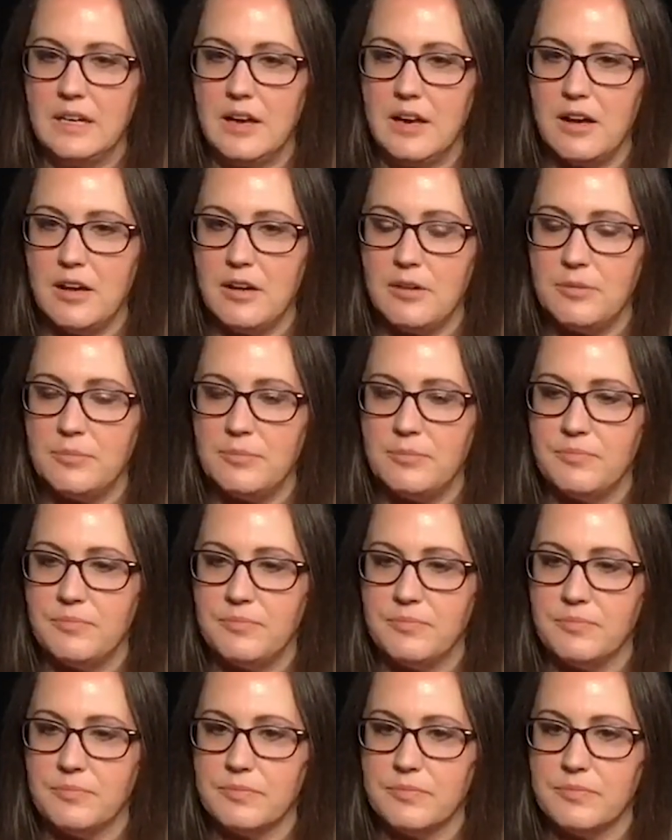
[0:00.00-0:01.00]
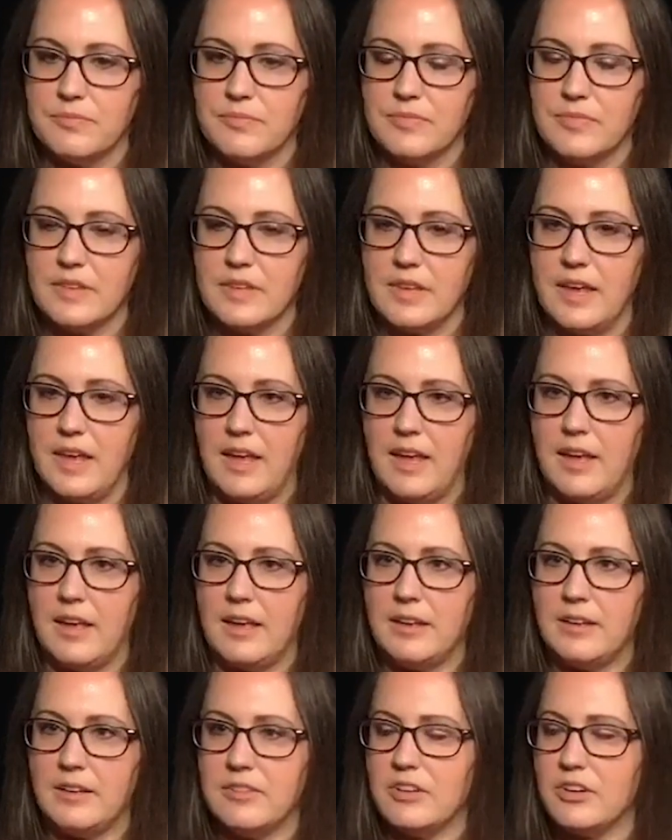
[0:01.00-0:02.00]
And
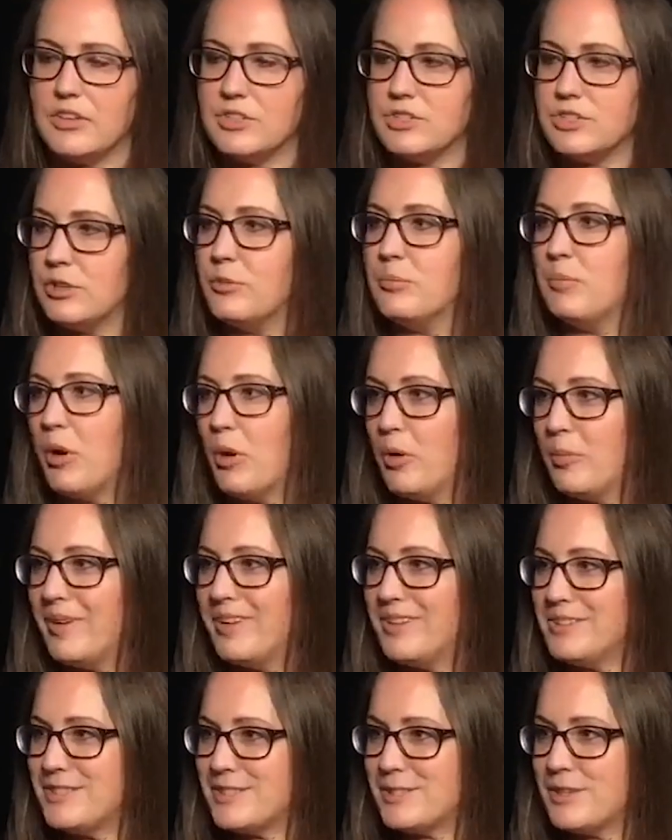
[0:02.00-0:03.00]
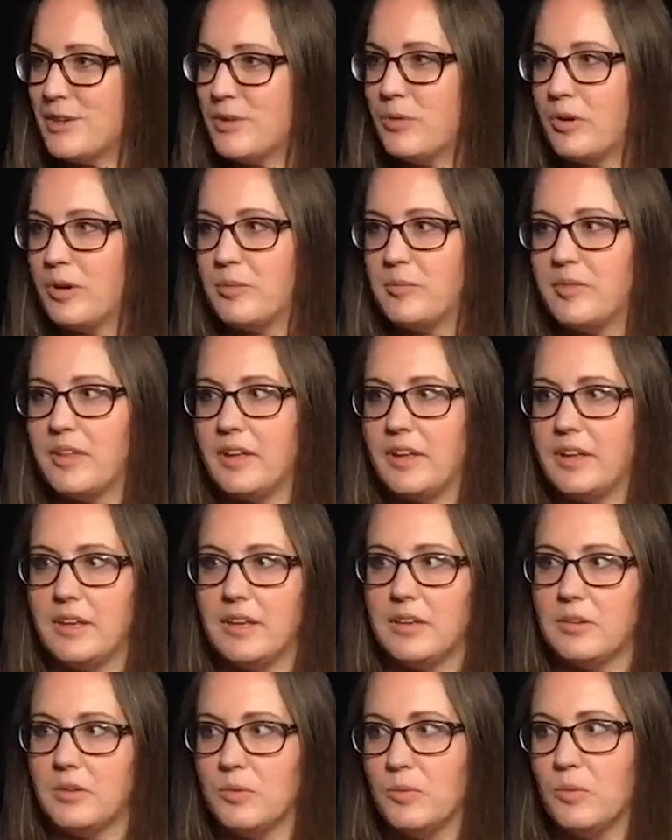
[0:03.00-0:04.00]
there's still moments where I'm
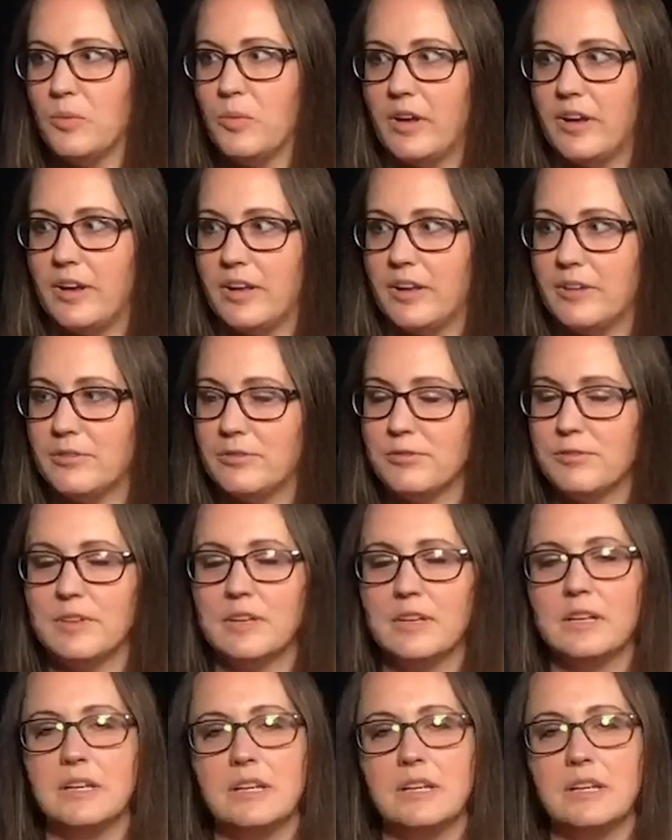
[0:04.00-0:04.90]
like, what if?